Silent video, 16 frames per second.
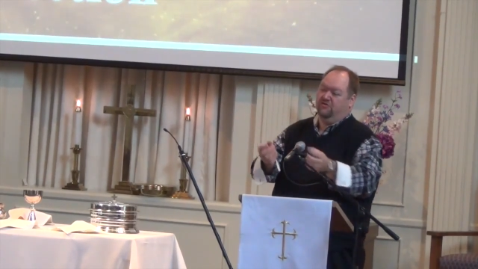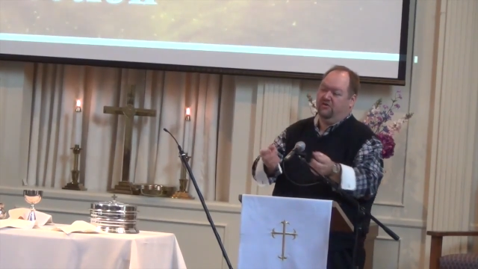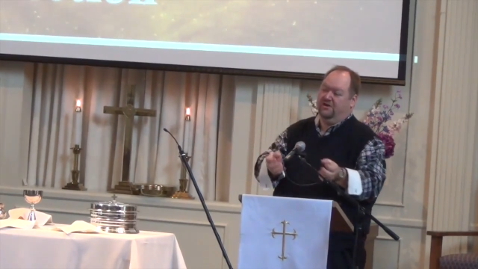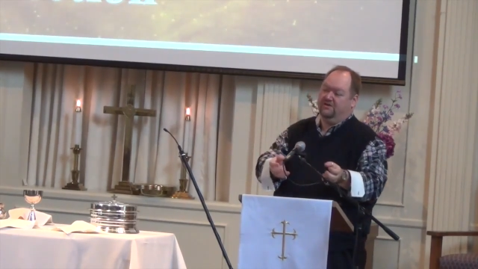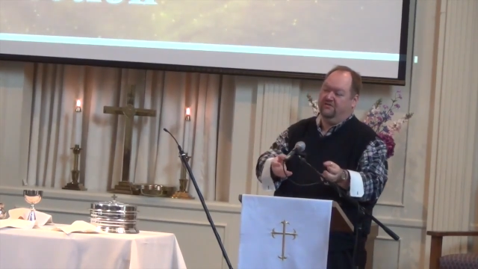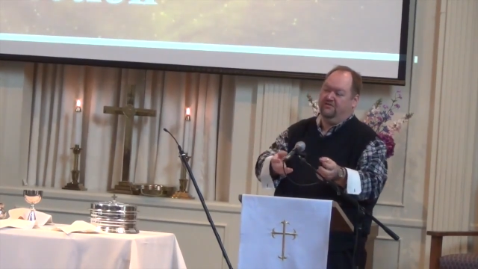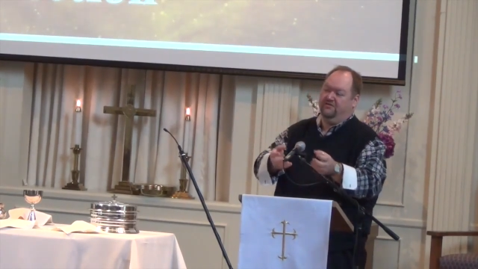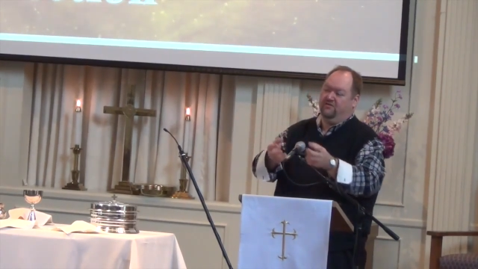
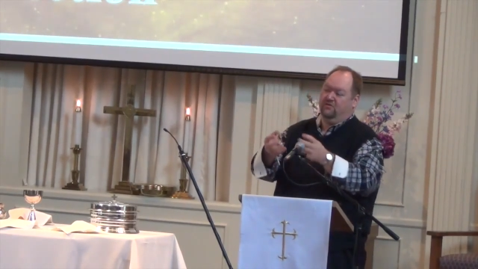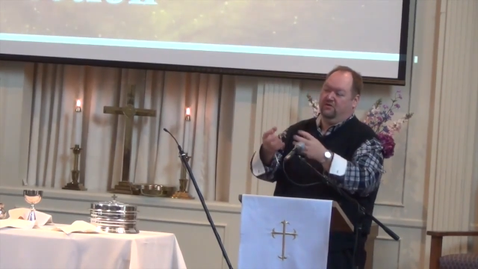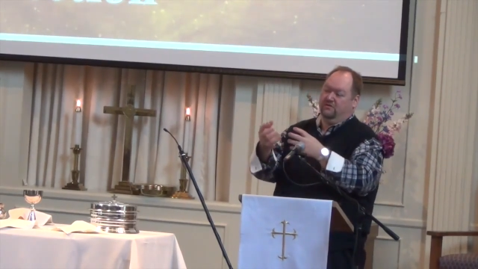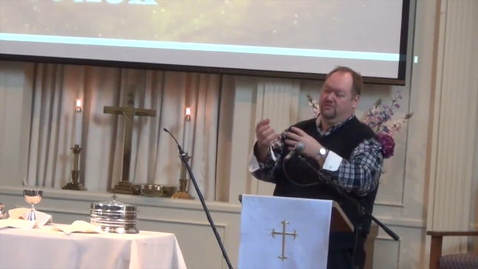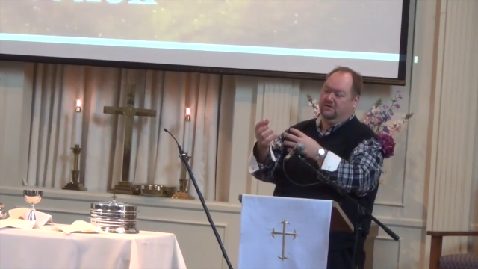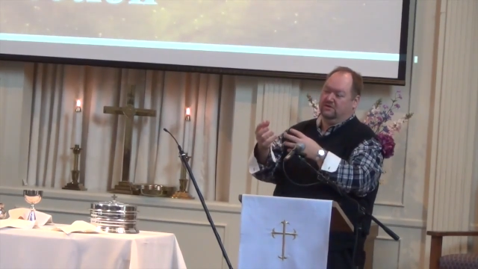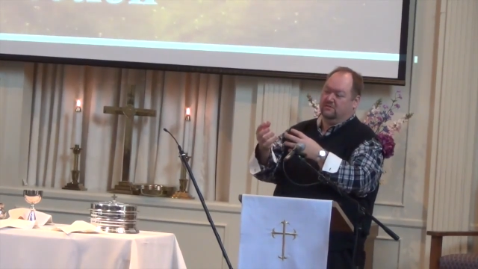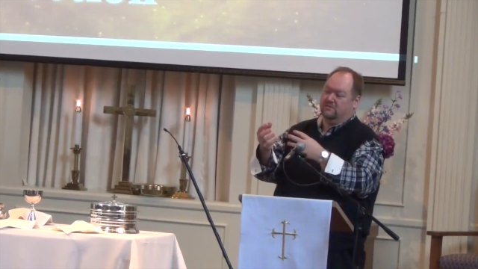
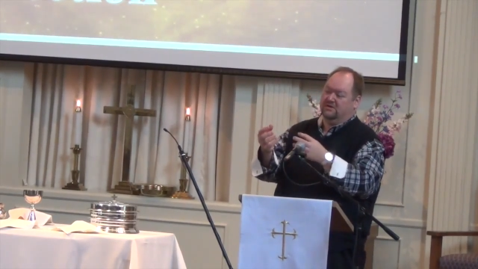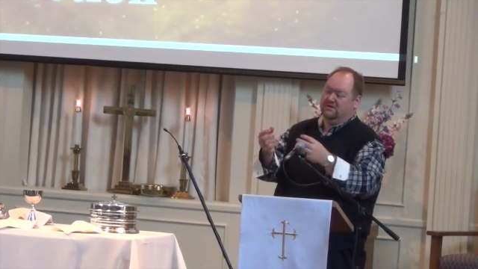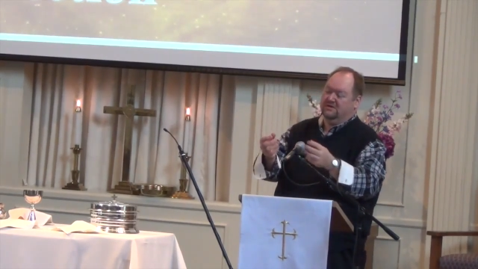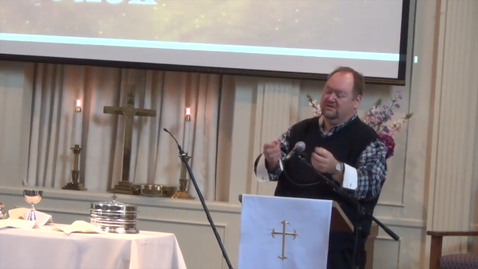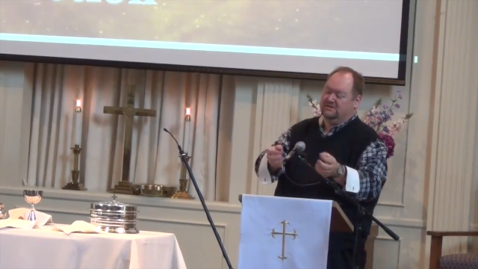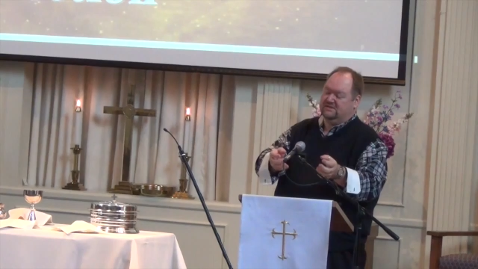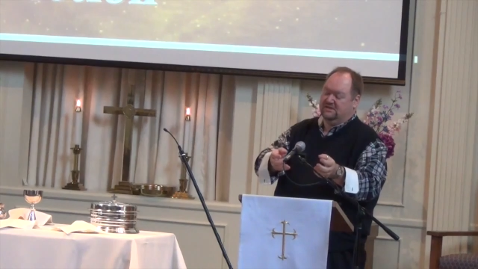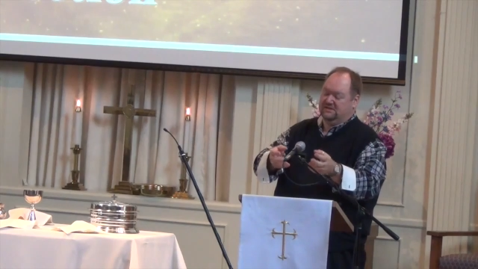transformed him,
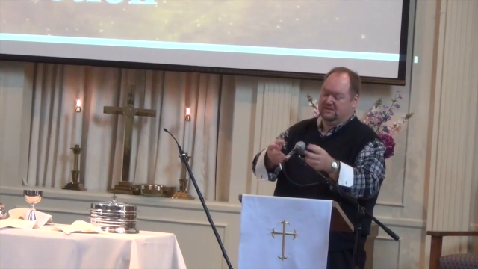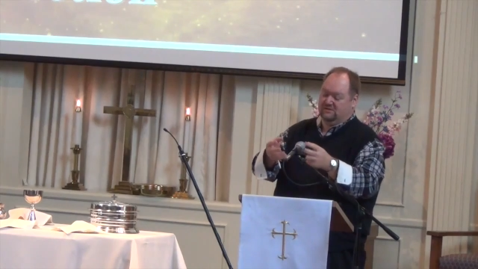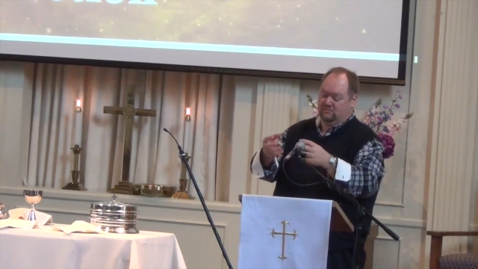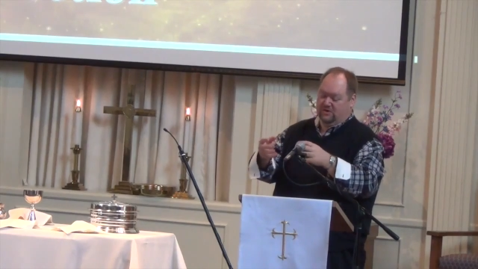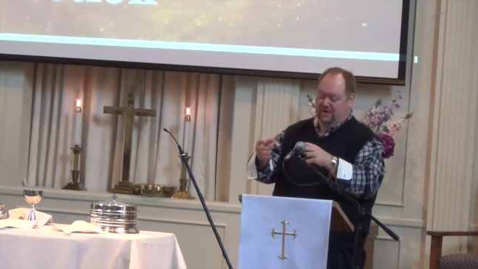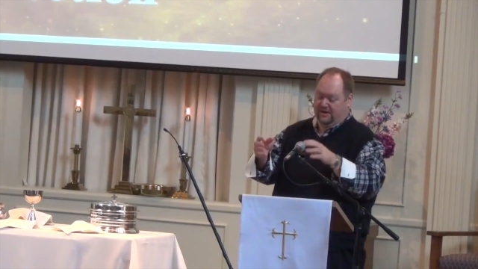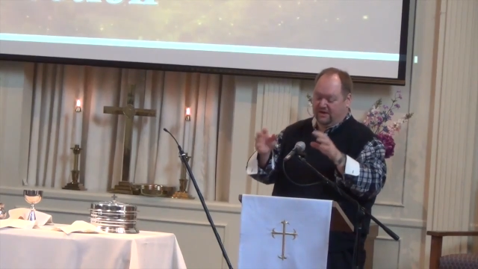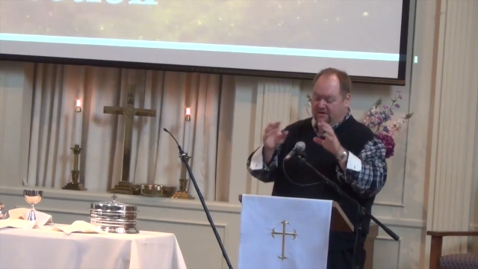sent
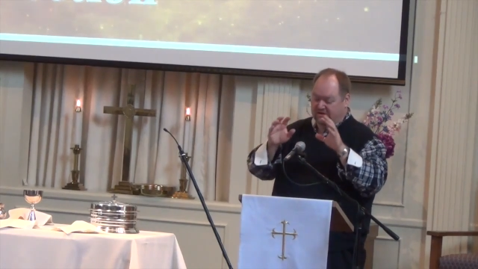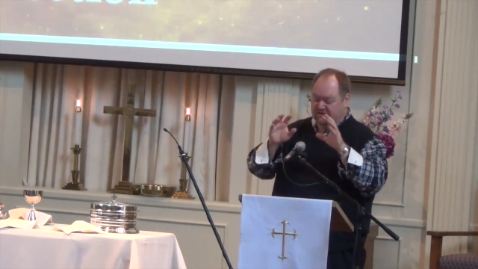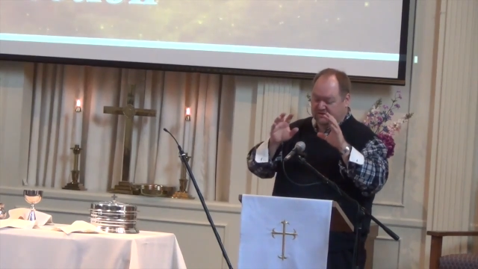him back,